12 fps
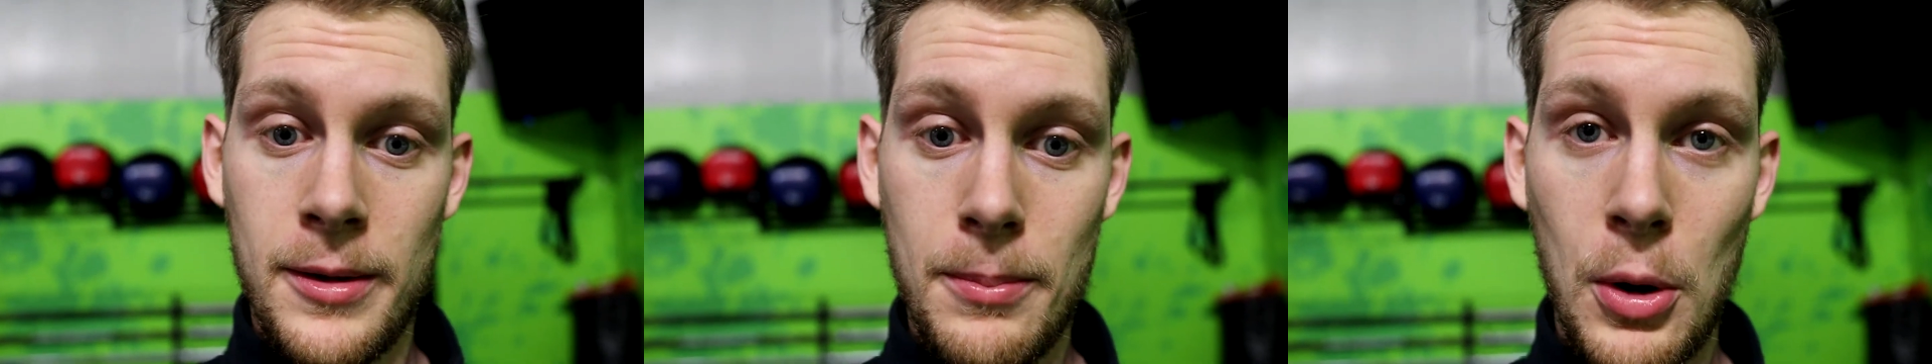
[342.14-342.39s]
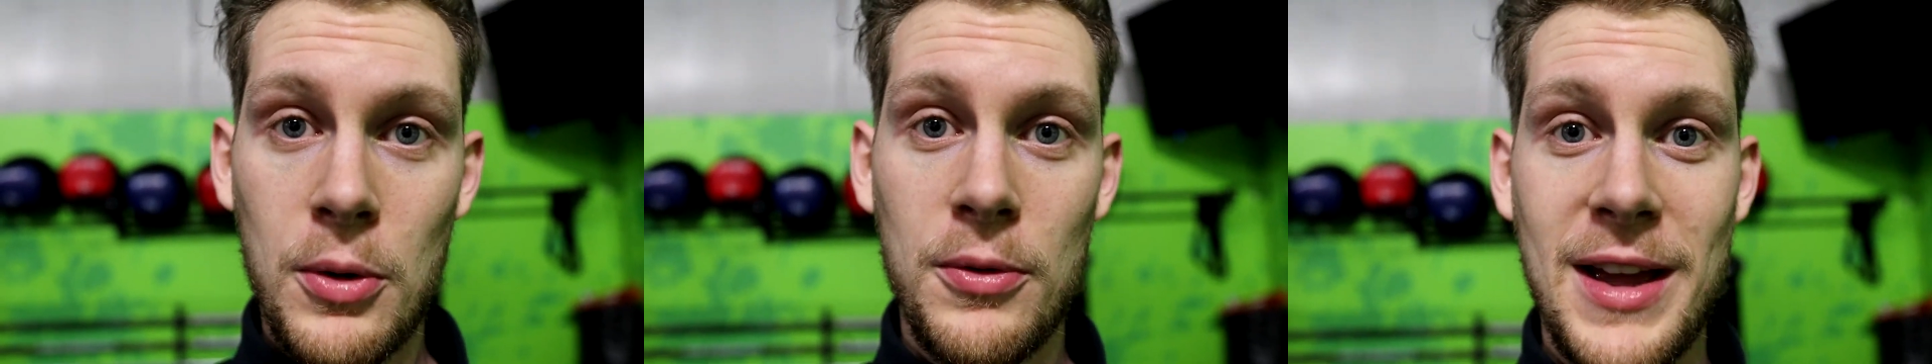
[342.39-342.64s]

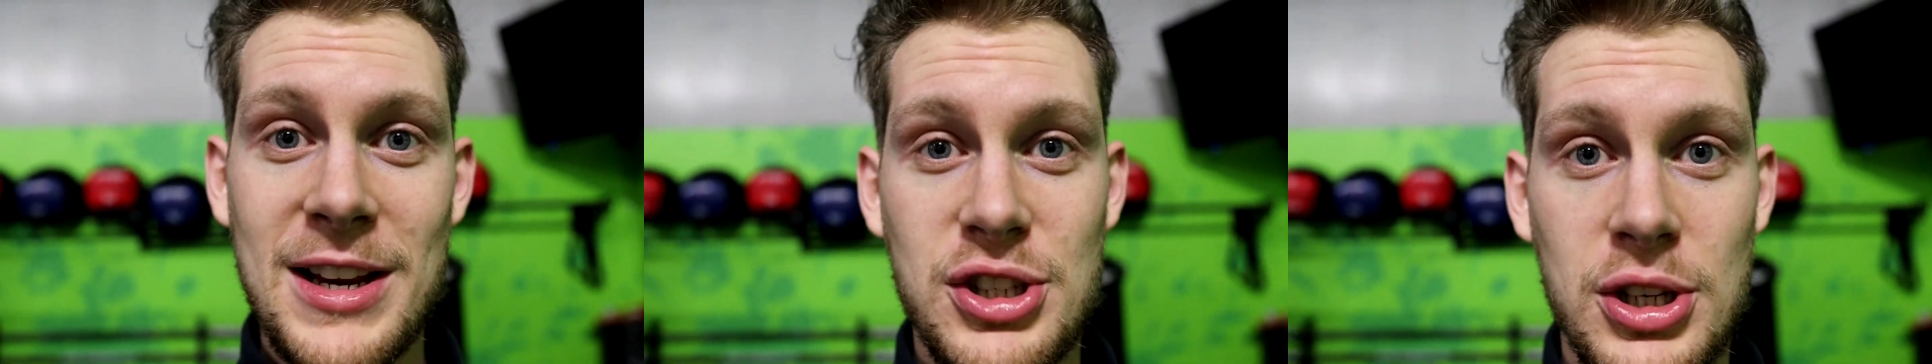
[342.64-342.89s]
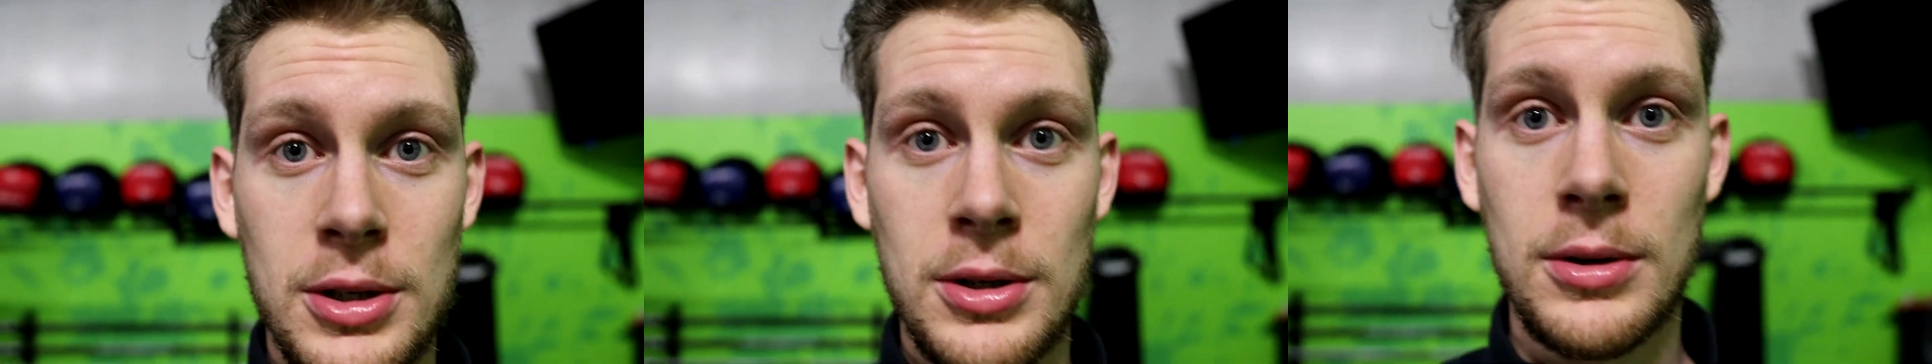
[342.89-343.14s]

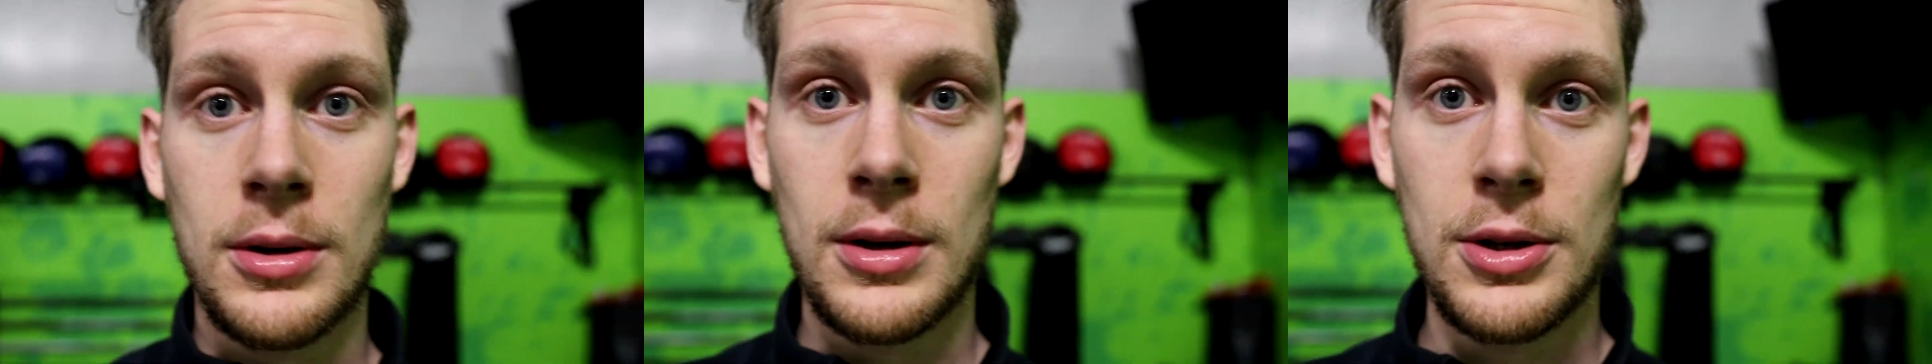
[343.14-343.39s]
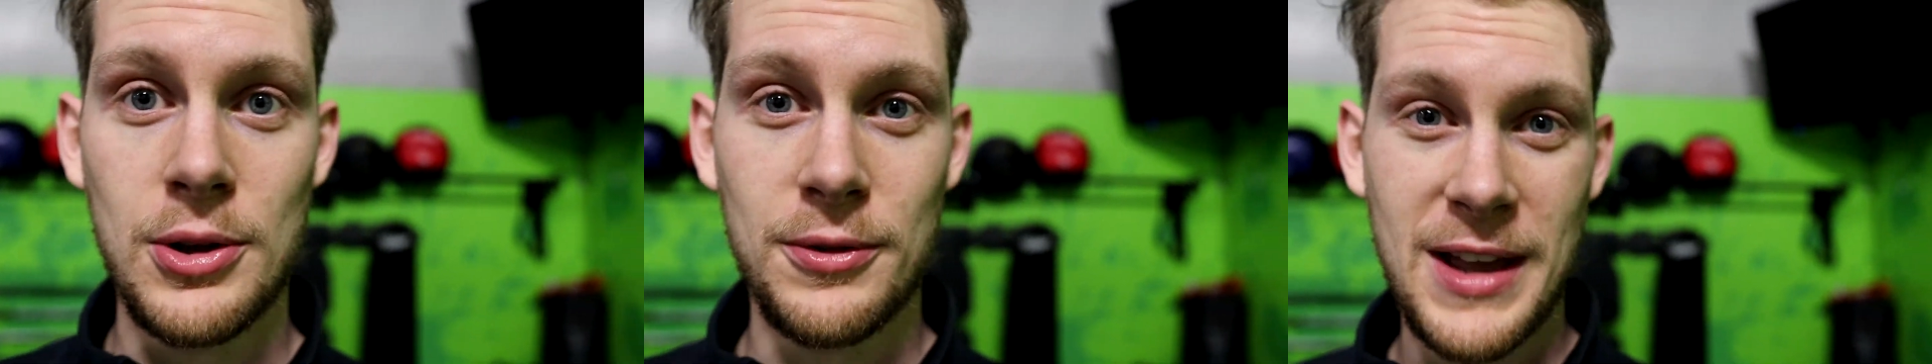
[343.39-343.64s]
motivation,
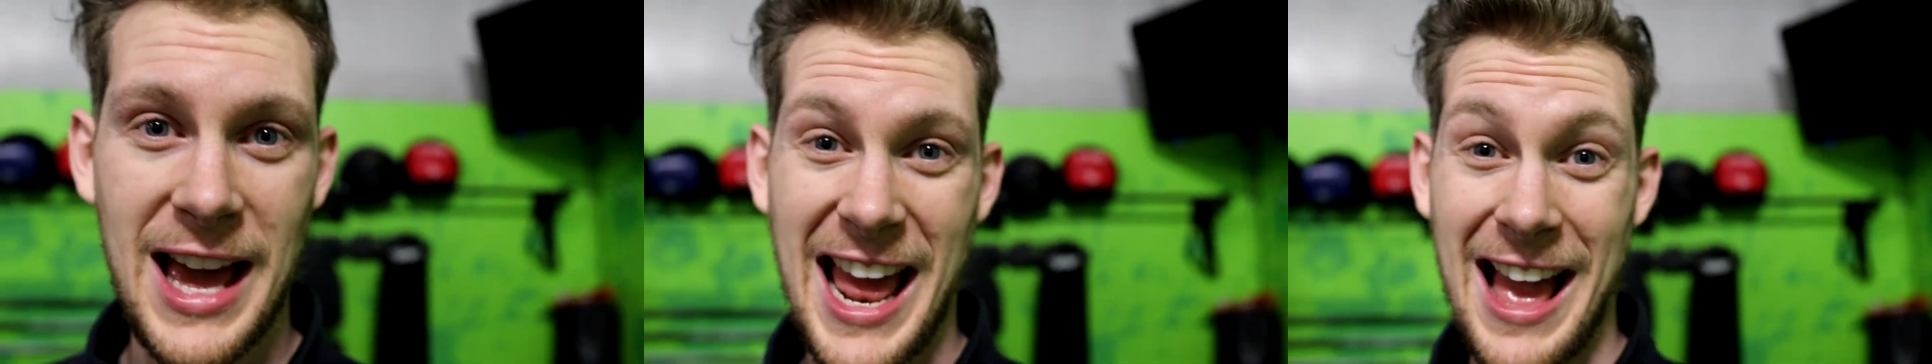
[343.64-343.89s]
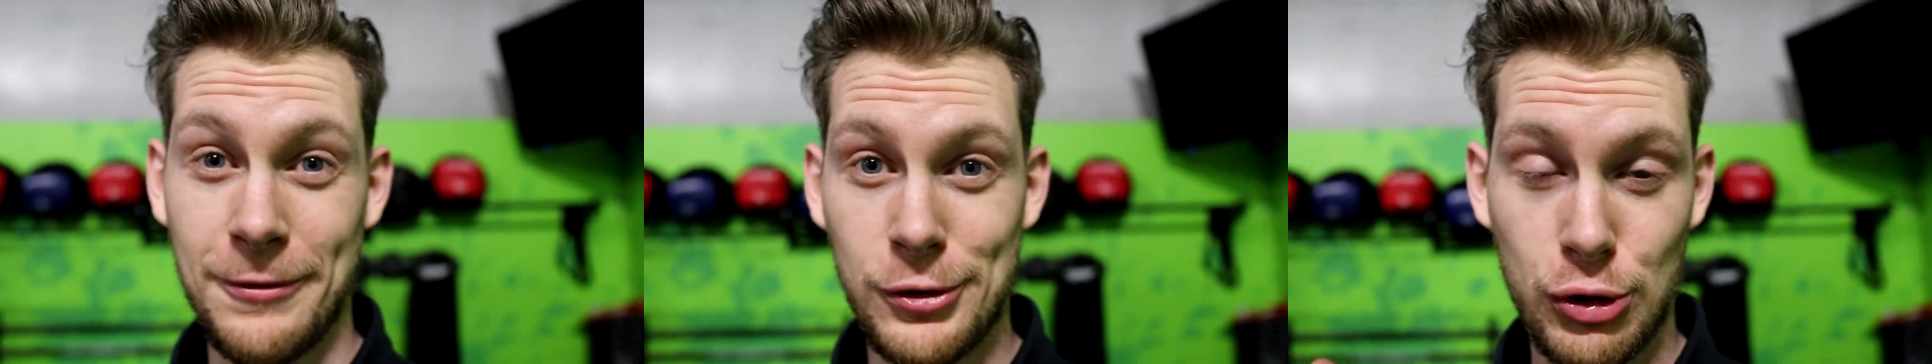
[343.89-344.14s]
you've got to
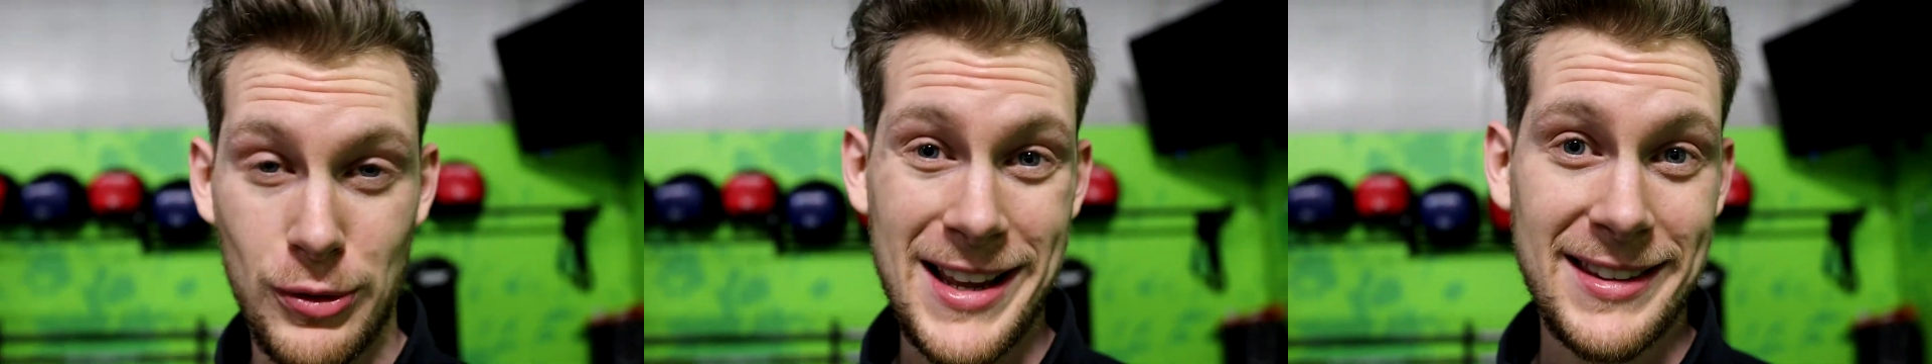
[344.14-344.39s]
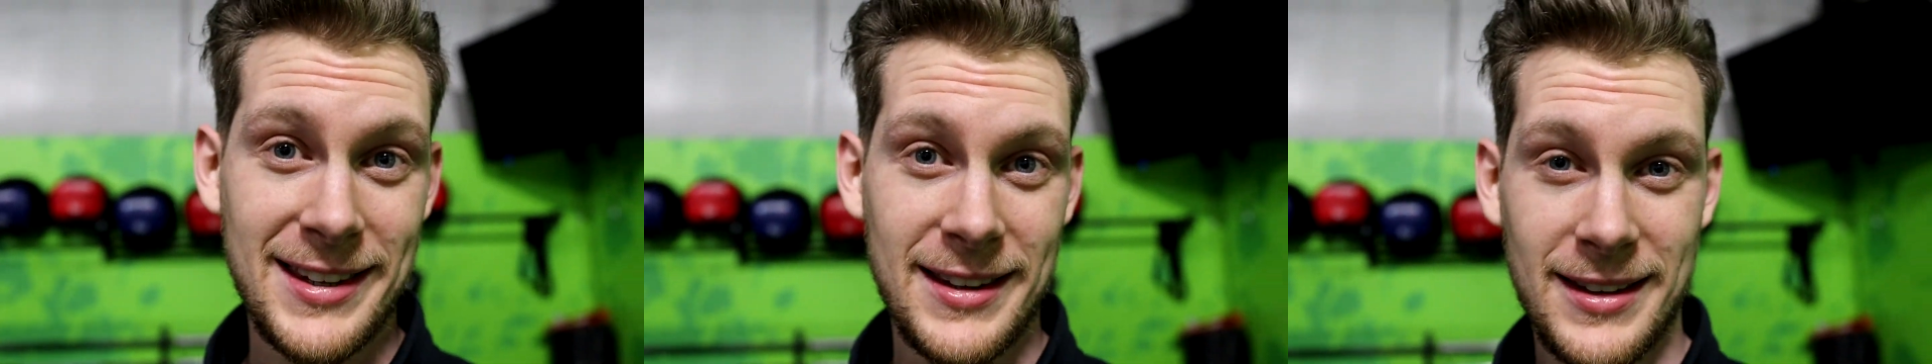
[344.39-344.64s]
have
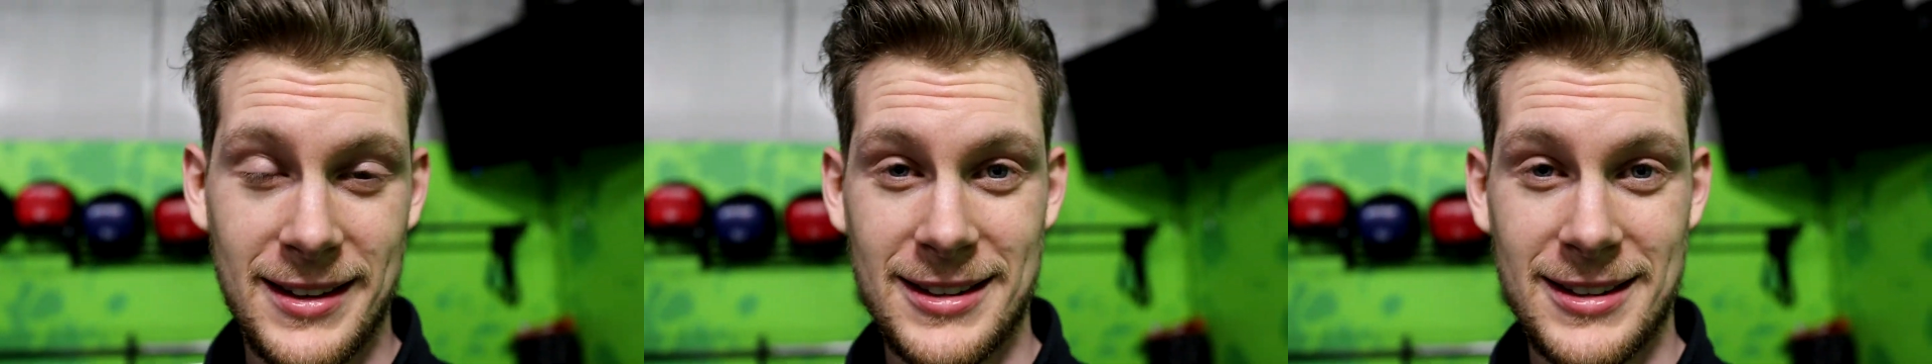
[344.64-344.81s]
grit